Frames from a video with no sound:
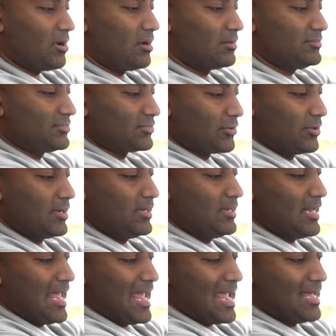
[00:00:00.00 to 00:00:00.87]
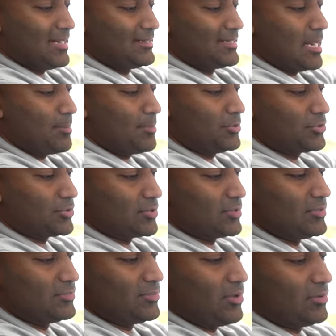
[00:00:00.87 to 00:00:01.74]
on screen and
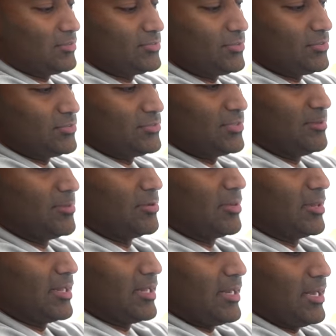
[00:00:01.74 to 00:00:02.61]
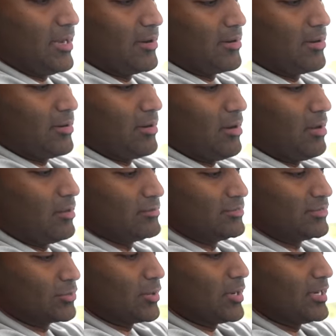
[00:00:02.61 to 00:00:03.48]
temperature is also similarly here on
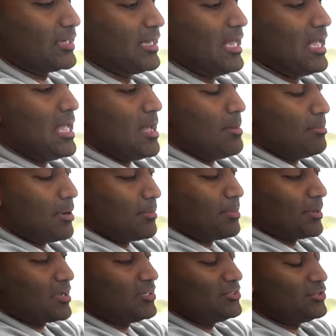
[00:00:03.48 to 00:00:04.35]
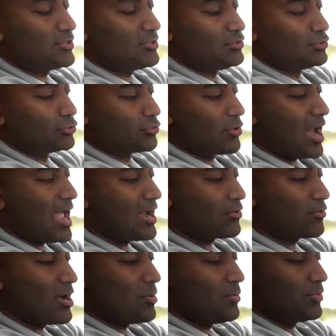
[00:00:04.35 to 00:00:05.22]
screen. But because you can
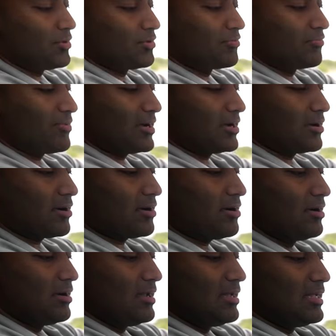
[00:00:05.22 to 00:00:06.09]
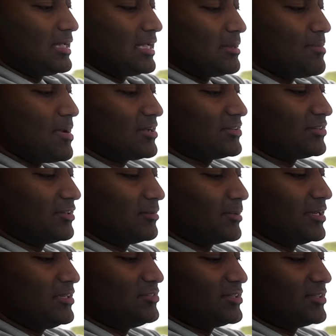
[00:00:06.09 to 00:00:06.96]
drag around with your finger, it makes it a
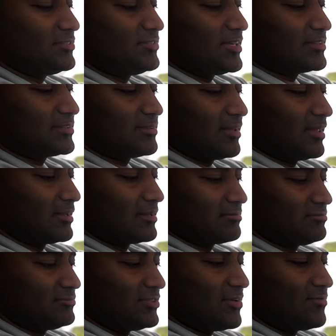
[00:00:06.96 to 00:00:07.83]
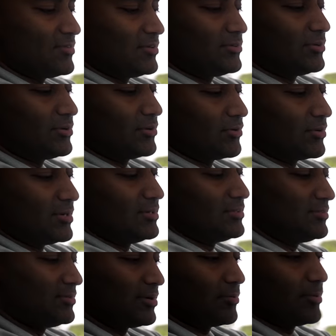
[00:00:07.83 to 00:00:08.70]
little bit easier to set like 72
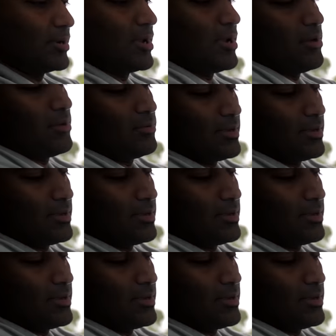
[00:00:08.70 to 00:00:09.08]
degrees. There we go.